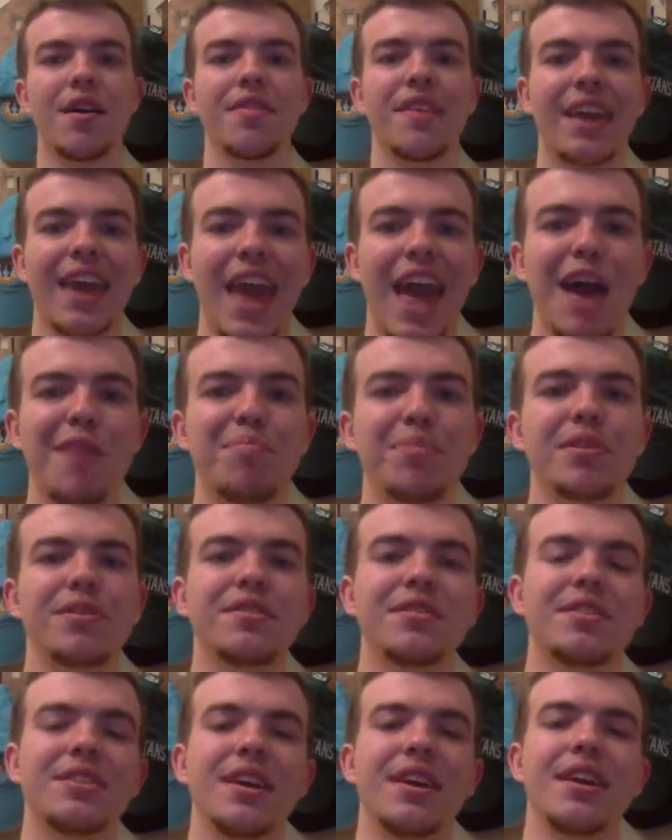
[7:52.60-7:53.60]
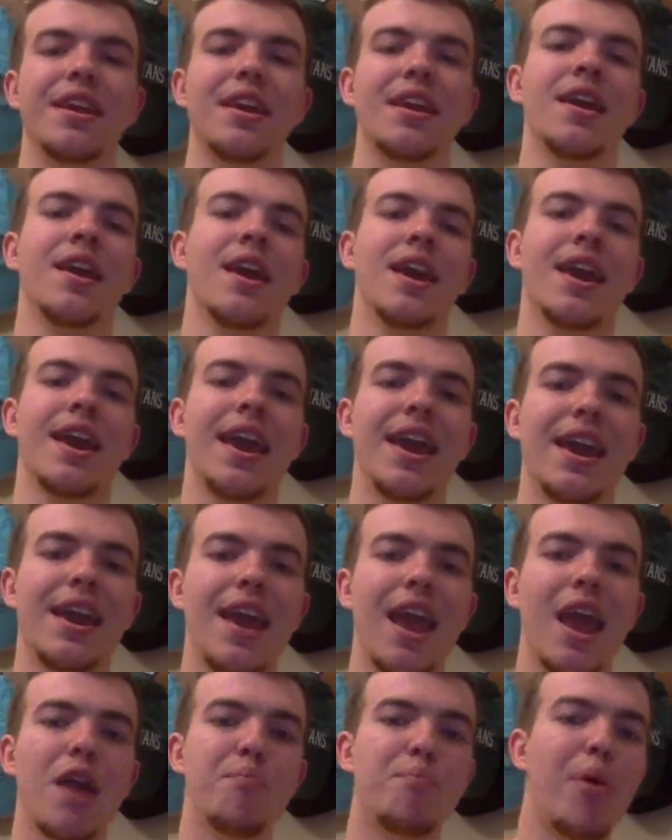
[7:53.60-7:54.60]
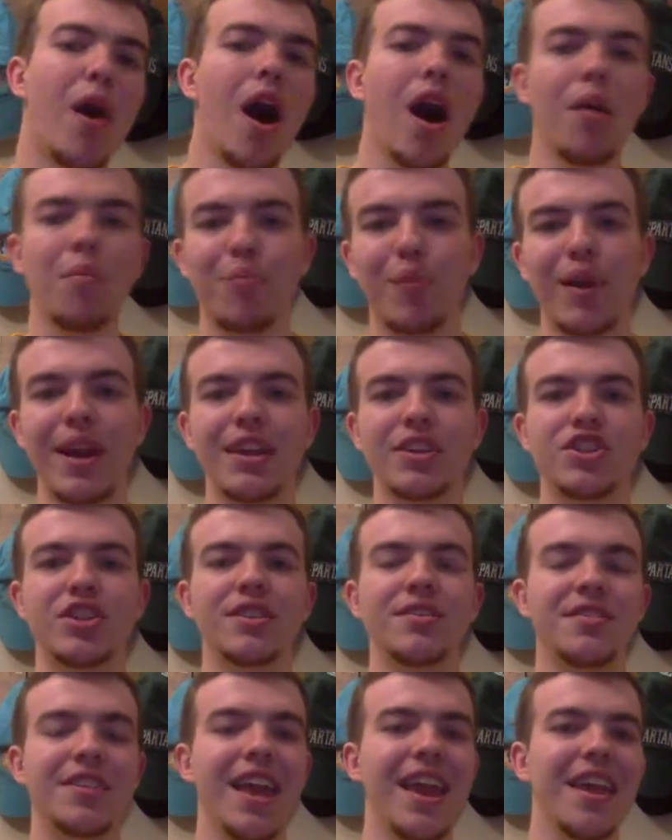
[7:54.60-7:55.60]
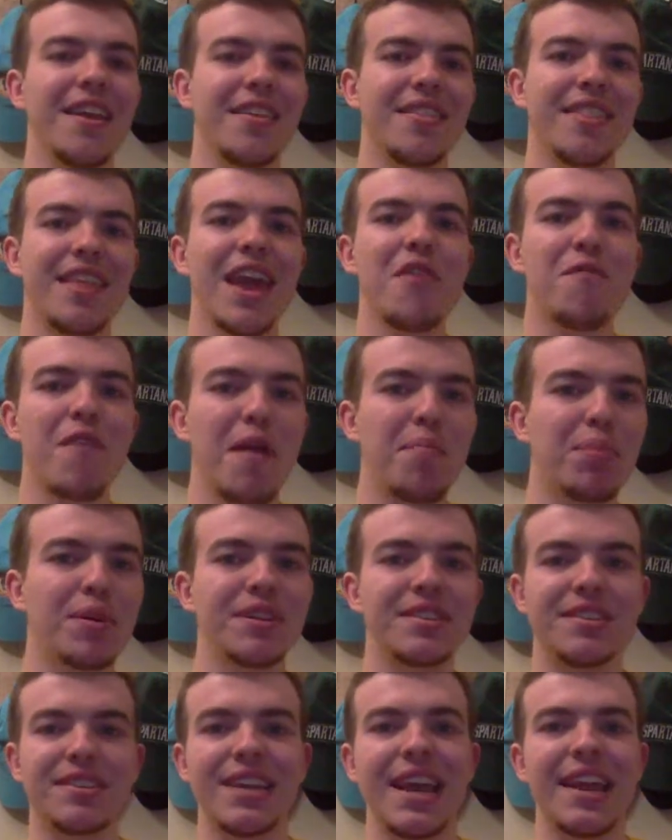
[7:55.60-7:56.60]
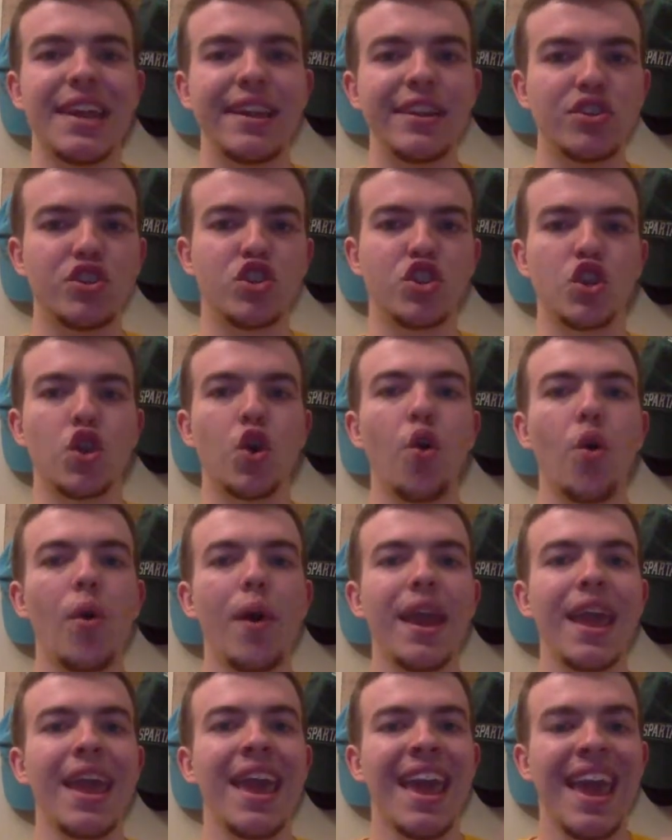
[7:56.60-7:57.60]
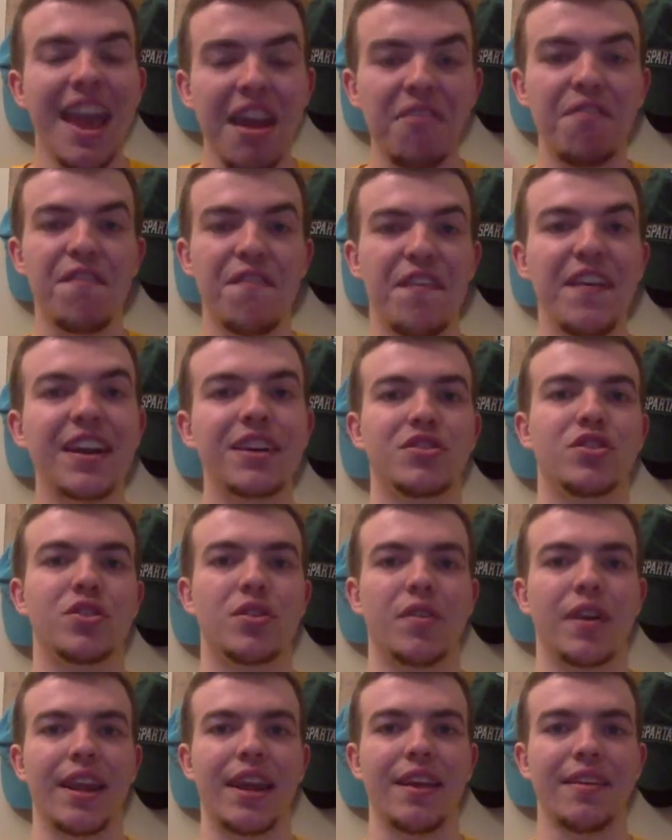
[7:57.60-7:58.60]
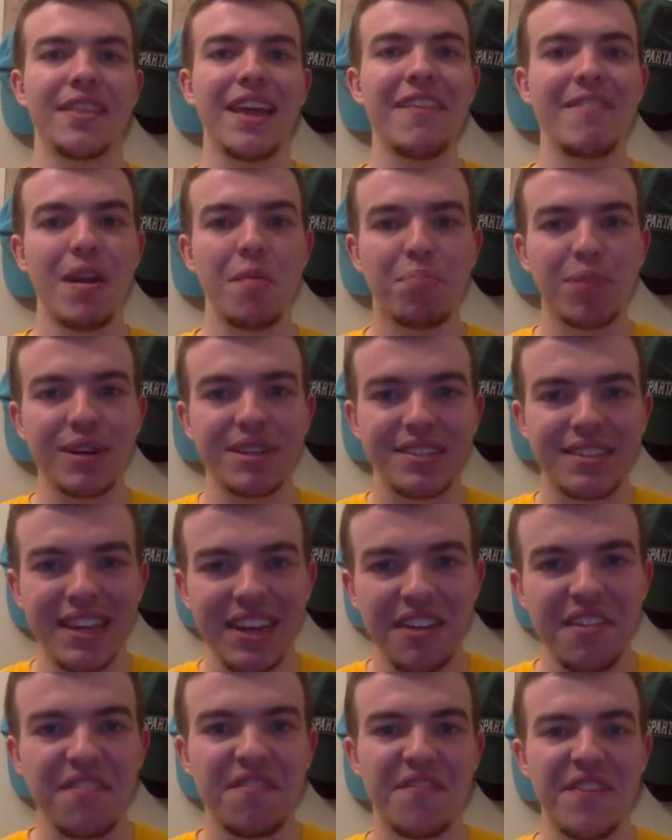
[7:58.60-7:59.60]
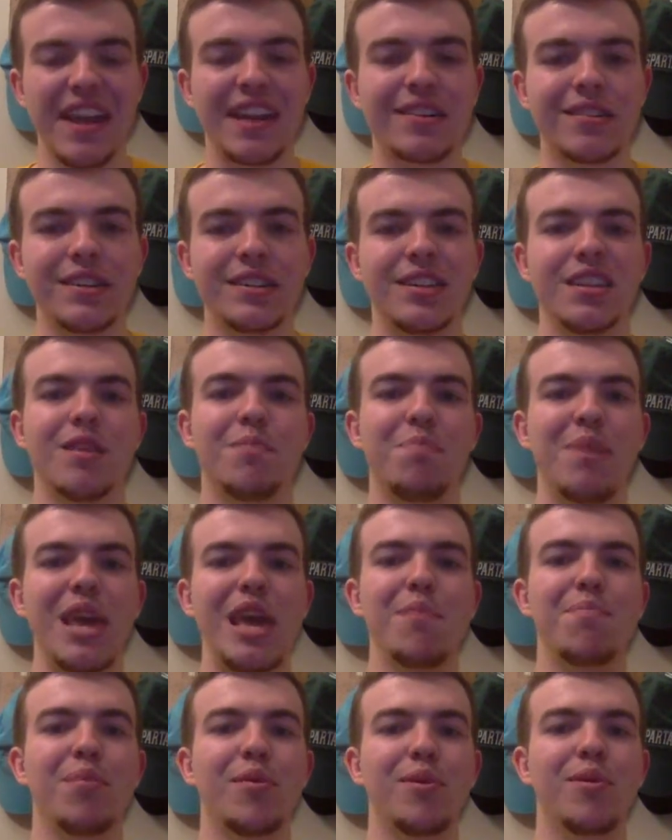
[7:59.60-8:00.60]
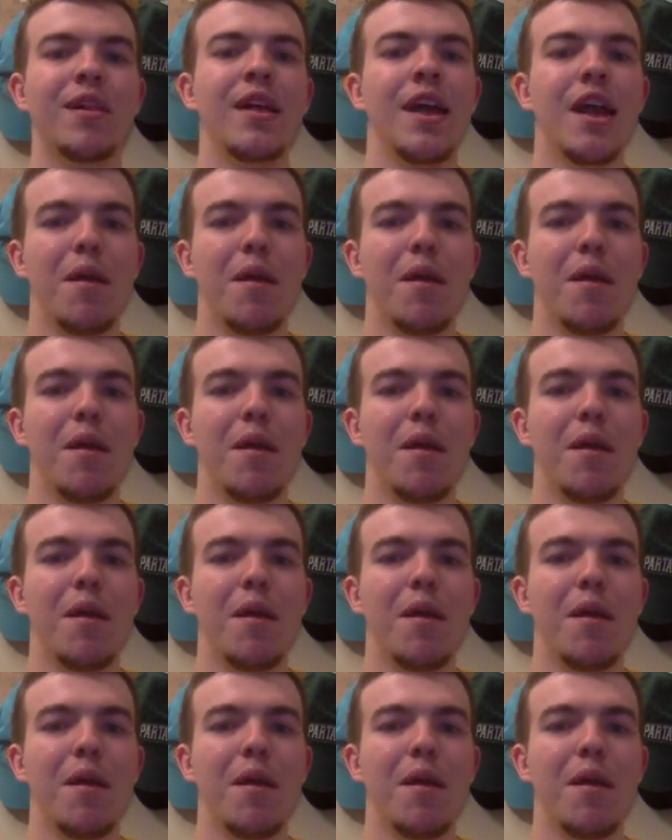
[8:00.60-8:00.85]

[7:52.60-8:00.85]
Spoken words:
the capital city. And palm branches, they represented joy and victory. They represented victory to the people